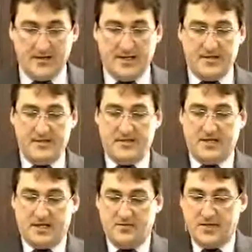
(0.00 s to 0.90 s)
Then there's
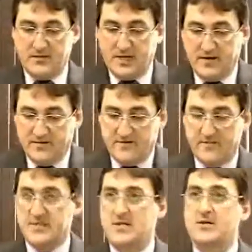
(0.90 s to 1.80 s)
6 weeks recovery from
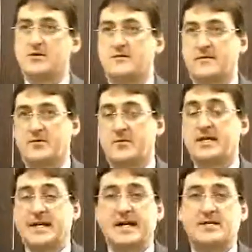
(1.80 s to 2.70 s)
the
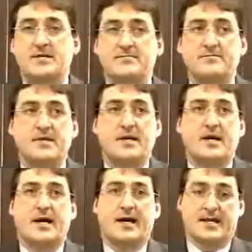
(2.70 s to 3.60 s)
radiation,
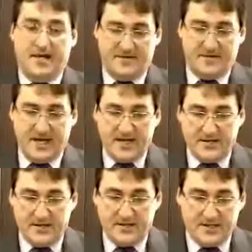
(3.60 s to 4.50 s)
and after that
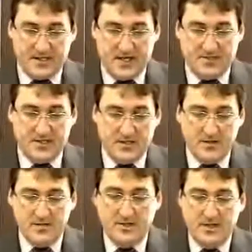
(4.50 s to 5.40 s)
they're going to set up the
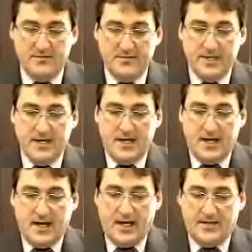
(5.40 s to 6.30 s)
surgery,
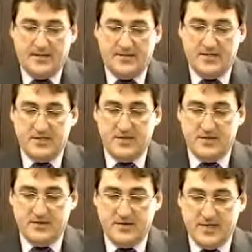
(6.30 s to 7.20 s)
and there's about 2 to
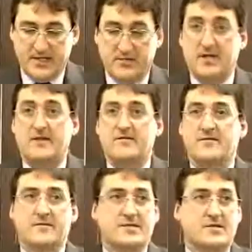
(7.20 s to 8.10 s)
3 months recovery
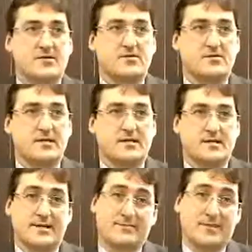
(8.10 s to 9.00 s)
from the surgery,
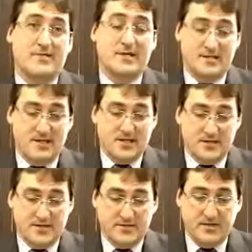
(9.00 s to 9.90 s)
and maybe an
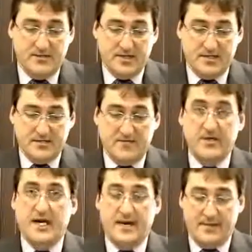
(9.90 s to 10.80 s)
additional 3 months of
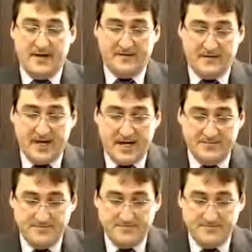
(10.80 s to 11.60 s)
rehab after that.